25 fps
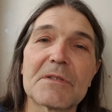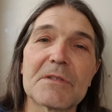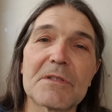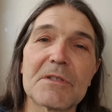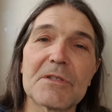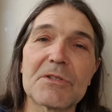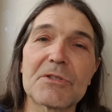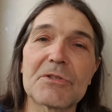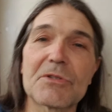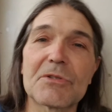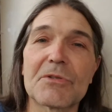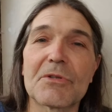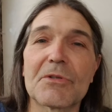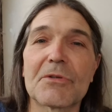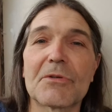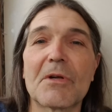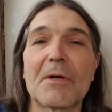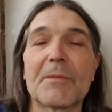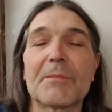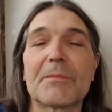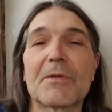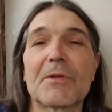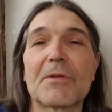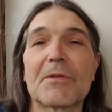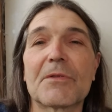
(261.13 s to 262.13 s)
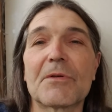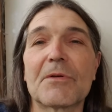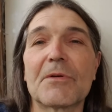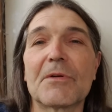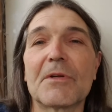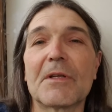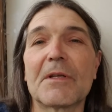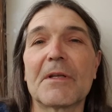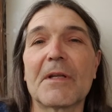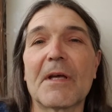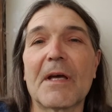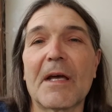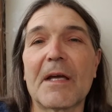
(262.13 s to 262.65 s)
This year they're up to
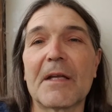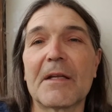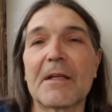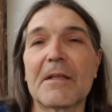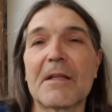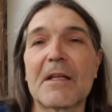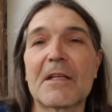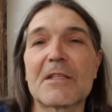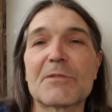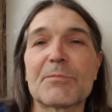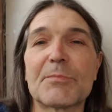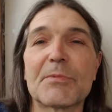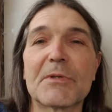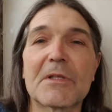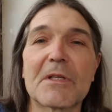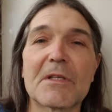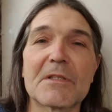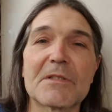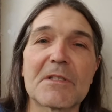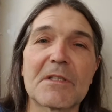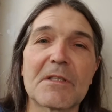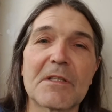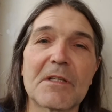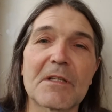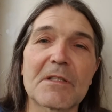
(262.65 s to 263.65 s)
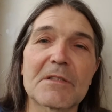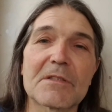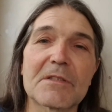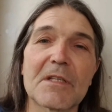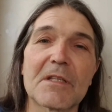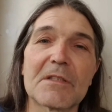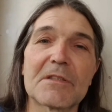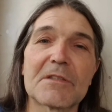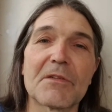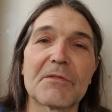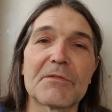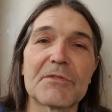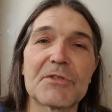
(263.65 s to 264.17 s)
$39, and that's because of the
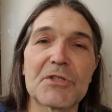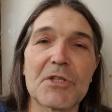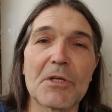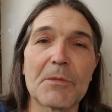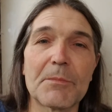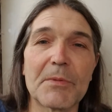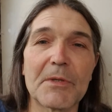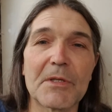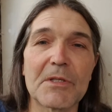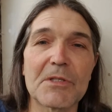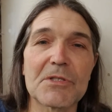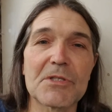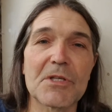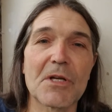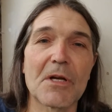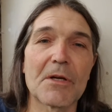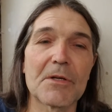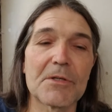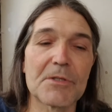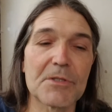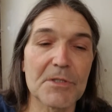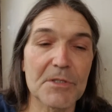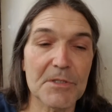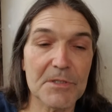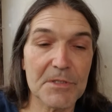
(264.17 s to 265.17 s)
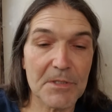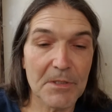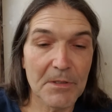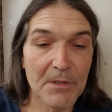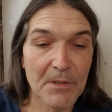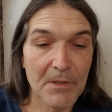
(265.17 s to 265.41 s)
excessive shipping charges.